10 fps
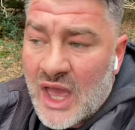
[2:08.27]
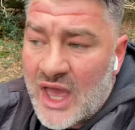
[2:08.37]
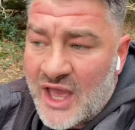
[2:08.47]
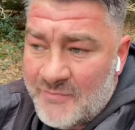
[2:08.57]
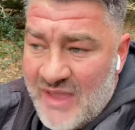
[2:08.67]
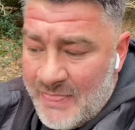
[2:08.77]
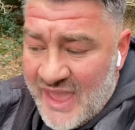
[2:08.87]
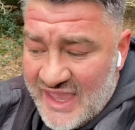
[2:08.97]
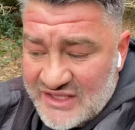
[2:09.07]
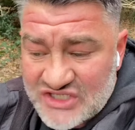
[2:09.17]
And
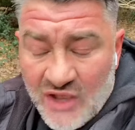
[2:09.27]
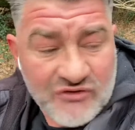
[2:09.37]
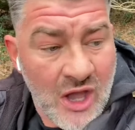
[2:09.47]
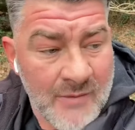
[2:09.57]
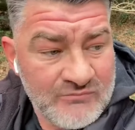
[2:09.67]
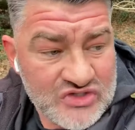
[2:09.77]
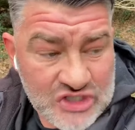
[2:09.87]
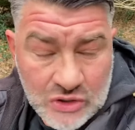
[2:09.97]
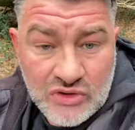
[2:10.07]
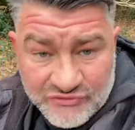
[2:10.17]
that is, I've come
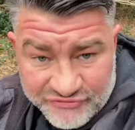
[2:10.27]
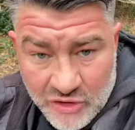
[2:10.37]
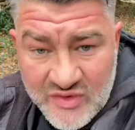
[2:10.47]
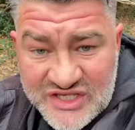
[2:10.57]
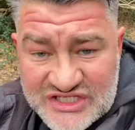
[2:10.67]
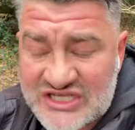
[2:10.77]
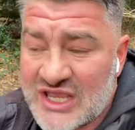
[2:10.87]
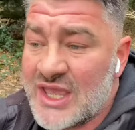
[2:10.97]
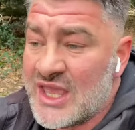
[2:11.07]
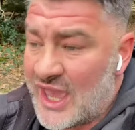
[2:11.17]
to the forest
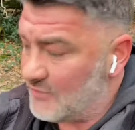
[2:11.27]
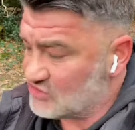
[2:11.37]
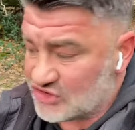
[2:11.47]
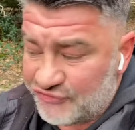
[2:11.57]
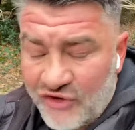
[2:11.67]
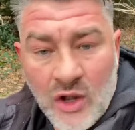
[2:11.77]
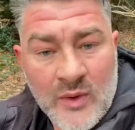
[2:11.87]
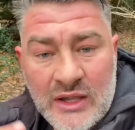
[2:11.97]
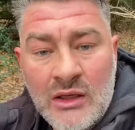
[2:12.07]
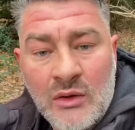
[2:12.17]
and I'm just
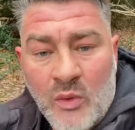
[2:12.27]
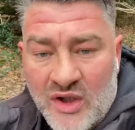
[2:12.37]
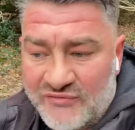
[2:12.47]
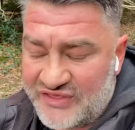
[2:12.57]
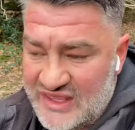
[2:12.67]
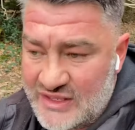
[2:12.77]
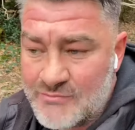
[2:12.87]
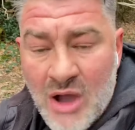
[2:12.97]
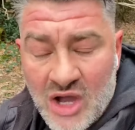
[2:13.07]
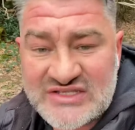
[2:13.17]
following one of the
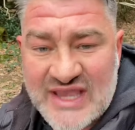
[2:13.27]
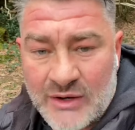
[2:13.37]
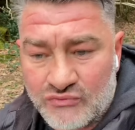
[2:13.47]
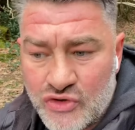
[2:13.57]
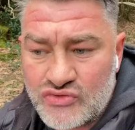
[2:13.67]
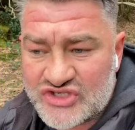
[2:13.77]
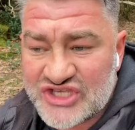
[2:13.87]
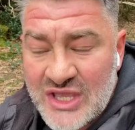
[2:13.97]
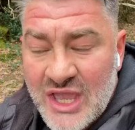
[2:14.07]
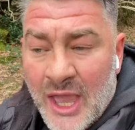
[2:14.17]
marked out
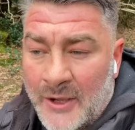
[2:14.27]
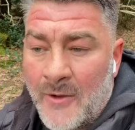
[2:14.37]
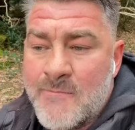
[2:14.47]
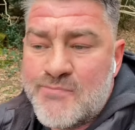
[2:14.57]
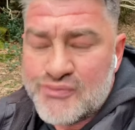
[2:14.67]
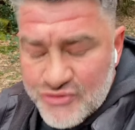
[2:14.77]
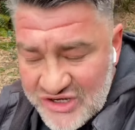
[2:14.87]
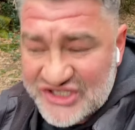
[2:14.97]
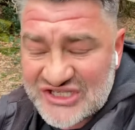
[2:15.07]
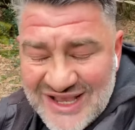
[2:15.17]
routes, and I'm
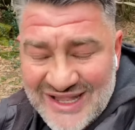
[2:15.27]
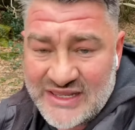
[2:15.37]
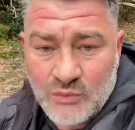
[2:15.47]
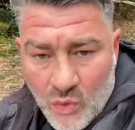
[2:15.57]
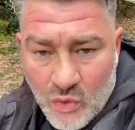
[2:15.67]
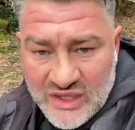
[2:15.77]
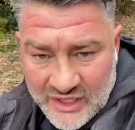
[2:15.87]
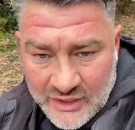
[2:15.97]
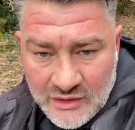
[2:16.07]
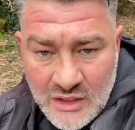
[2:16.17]
briskly
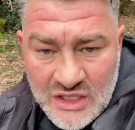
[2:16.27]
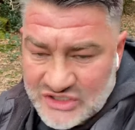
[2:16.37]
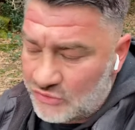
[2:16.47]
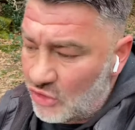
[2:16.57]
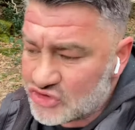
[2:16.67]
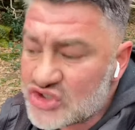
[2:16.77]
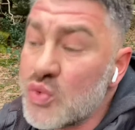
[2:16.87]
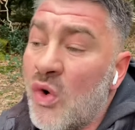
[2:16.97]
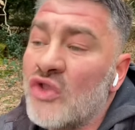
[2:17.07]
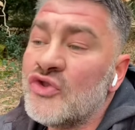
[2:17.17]
walking. So not just
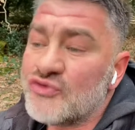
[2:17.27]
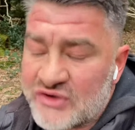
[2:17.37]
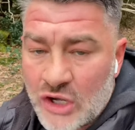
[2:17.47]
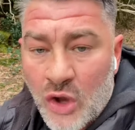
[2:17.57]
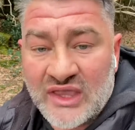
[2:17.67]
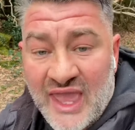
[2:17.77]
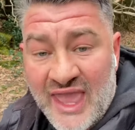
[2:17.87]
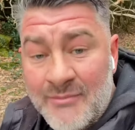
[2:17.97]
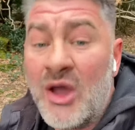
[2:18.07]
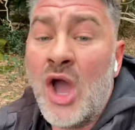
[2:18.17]
wandering along,
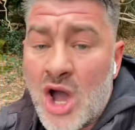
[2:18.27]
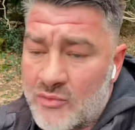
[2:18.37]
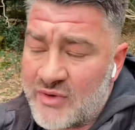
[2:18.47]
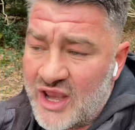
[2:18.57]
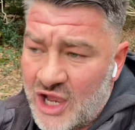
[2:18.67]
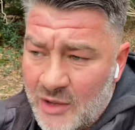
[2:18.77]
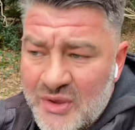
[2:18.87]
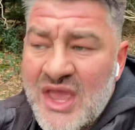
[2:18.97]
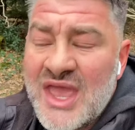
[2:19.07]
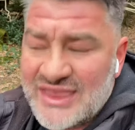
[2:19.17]
getting my heart rate up,
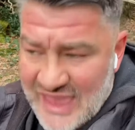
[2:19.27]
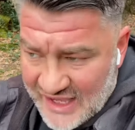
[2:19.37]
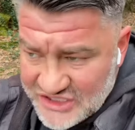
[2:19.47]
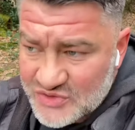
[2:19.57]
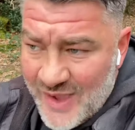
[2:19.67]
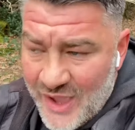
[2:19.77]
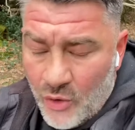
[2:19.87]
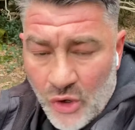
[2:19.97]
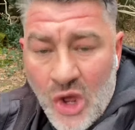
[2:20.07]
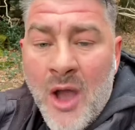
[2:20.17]
getting a sweat
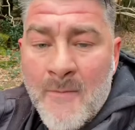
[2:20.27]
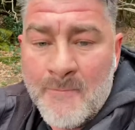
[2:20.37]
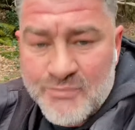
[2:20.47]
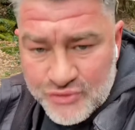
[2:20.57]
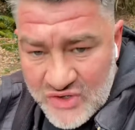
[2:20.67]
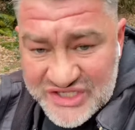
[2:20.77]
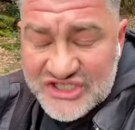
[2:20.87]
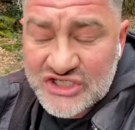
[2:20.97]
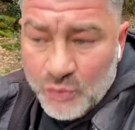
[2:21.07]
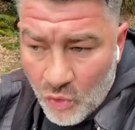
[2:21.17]
on,
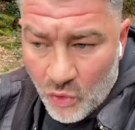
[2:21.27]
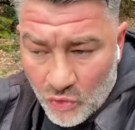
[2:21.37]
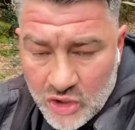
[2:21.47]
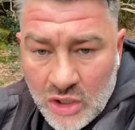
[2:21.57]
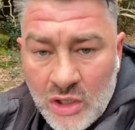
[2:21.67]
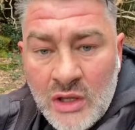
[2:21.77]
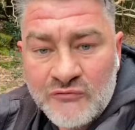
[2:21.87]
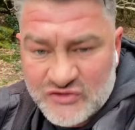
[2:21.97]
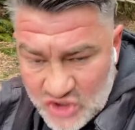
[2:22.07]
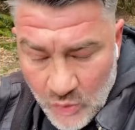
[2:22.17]
brisk walk
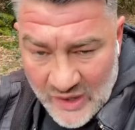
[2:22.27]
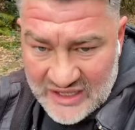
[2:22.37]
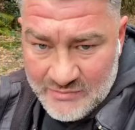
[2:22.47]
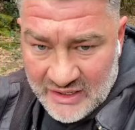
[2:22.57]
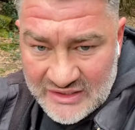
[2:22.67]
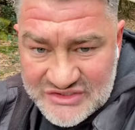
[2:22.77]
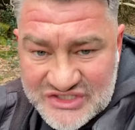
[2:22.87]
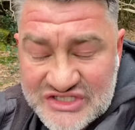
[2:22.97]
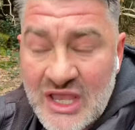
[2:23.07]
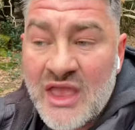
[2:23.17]
for 20
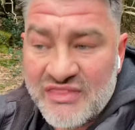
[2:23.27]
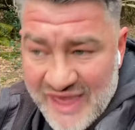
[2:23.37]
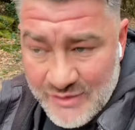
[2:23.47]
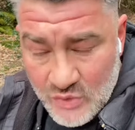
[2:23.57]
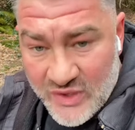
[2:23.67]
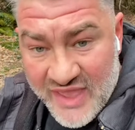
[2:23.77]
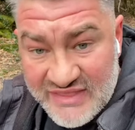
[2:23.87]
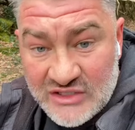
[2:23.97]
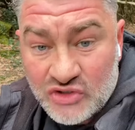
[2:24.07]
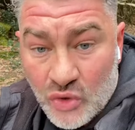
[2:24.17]
minutes. That will get
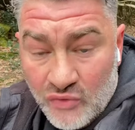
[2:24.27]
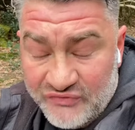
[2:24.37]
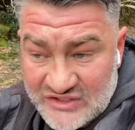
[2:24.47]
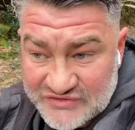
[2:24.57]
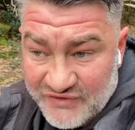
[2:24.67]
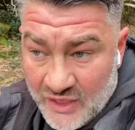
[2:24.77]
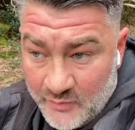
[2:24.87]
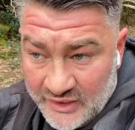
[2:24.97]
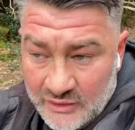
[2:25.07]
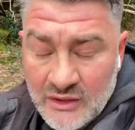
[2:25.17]
the endorphins
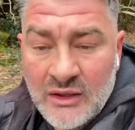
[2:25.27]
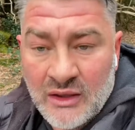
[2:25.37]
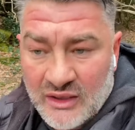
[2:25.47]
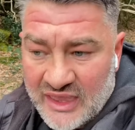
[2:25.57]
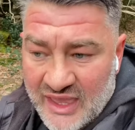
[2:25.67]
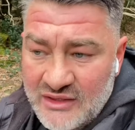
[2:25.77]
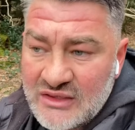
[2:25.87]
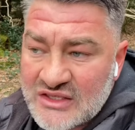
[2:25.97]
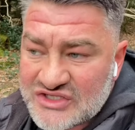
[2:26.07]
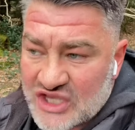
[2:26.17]
flowing. Okay,
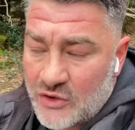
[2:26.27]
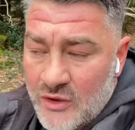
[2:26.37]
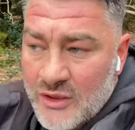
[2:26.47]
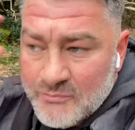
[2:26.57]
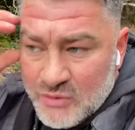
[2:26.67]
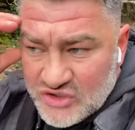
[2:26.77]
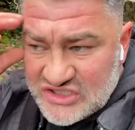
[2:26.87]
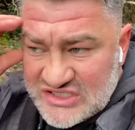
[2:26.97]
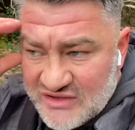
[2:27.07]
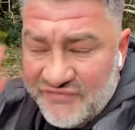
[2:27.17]
so
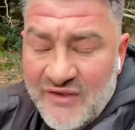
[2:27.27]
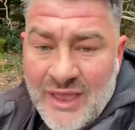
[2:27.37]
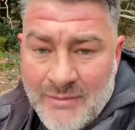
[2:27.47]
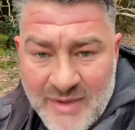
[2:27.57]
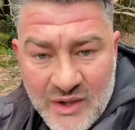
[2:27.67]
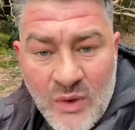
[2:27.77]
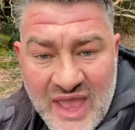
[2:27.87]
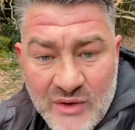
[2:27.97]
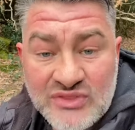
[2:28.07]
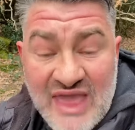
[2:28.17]
positive and mental
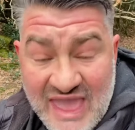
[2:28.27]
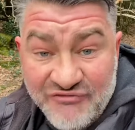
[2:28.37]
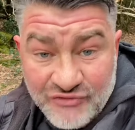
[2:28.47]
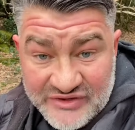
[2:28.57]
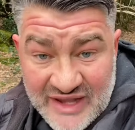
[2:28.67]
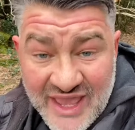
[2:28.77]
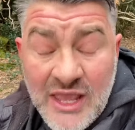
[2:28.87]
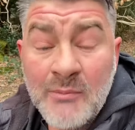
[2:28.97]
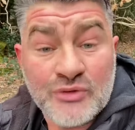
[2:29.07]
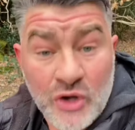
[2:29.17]
health every
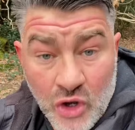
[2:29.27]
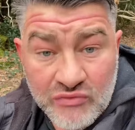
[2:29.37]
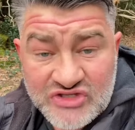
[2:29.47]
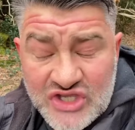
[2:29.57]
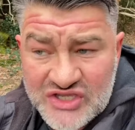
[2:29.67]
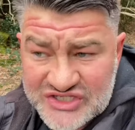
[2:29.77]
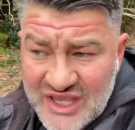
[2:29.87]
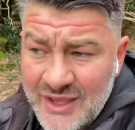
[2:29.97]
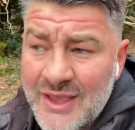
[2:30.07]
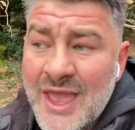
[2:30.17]
day, prioritize
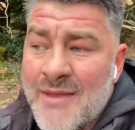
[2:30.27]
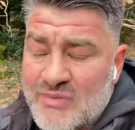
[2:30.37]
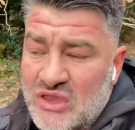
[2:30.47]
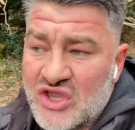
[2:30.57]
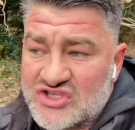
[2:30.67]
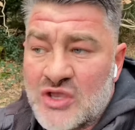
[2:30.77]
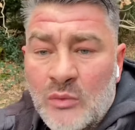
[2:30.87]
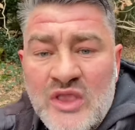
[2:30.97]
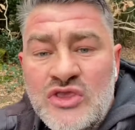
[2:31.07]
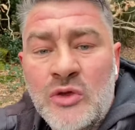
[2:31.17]
it, because
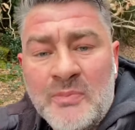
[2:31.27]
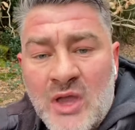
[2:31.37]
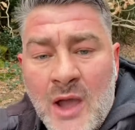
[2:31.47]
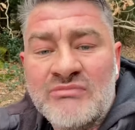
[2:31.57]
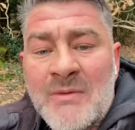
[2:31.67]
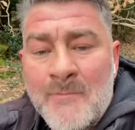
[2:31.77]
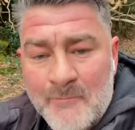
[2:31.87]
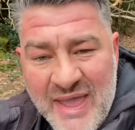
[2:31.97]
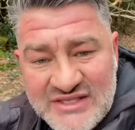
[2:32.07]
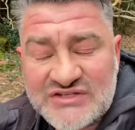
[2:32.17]
when you become the
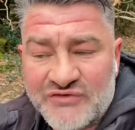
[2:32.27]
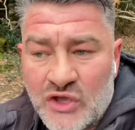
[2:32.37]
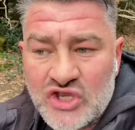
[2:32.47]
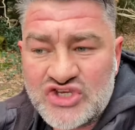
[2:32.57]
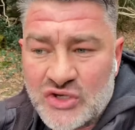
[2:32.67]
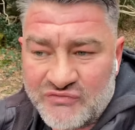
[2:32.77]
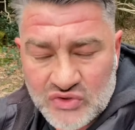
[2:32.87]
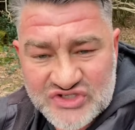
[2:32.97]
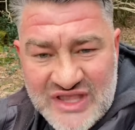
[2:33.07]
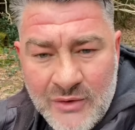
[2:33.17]
best version of
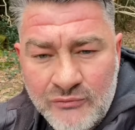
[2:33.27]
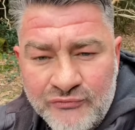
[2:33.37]
yourself,